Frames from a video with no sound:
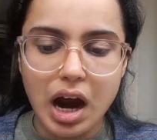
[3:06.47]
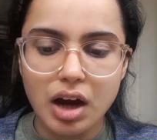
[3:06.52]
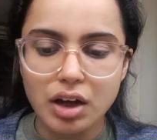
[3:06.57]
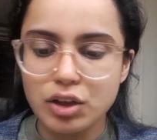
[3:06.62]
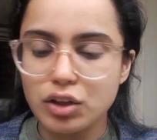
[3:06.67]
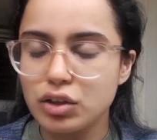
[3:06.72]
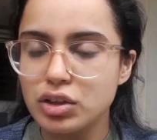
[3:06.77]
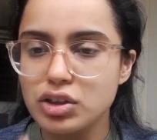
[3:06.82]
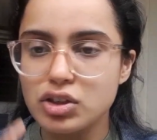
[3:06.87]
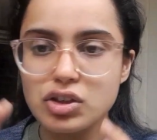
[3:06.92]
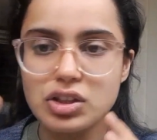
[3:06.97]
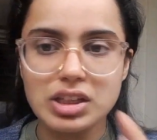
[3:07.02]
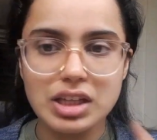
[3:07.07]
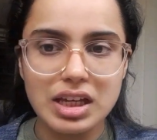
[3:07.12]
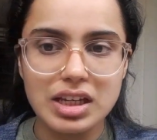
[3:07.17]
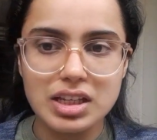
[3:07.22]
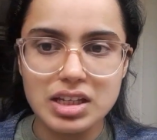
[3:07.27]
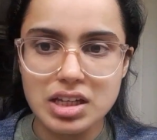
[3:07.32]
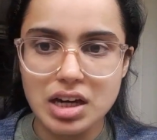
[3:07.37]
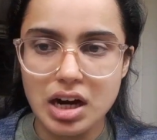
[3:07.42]
You can just
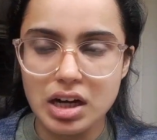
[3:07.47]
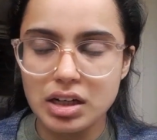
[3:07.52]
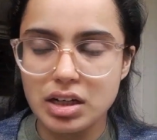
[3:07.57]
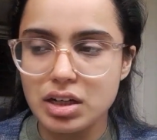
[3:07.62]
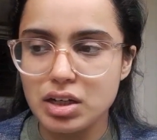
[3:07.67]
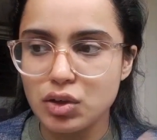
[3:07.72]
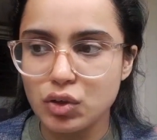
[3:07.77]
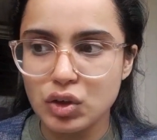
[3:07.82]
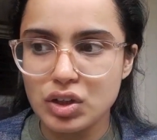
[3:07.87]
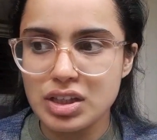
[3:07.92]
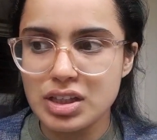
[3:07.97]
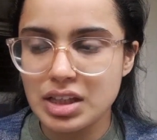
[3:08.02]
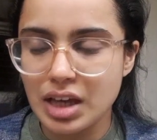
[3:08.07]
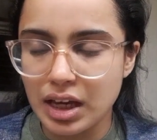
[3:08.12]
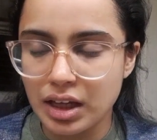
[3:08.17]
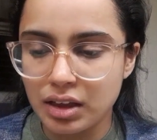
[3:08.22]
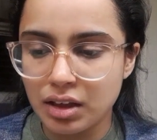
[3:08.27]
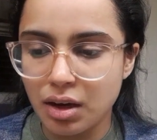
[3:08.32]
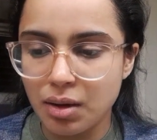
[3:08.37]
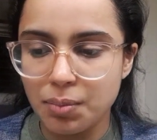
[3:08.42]
get started, you can
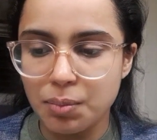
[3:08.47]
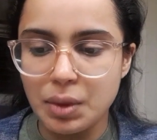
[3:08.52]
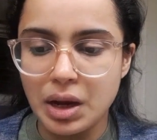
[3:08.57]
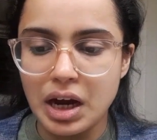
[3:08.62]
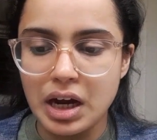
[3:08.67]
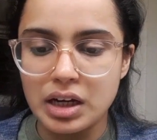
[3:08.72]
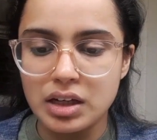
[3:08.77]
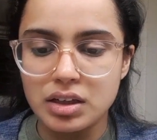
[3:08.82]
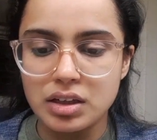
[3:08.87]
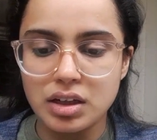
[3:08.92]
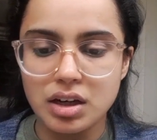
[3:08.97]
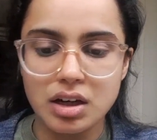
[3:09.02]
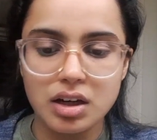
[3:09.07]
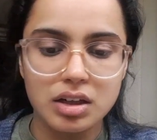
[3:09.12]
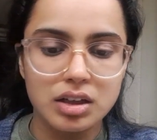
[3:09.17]
sign up and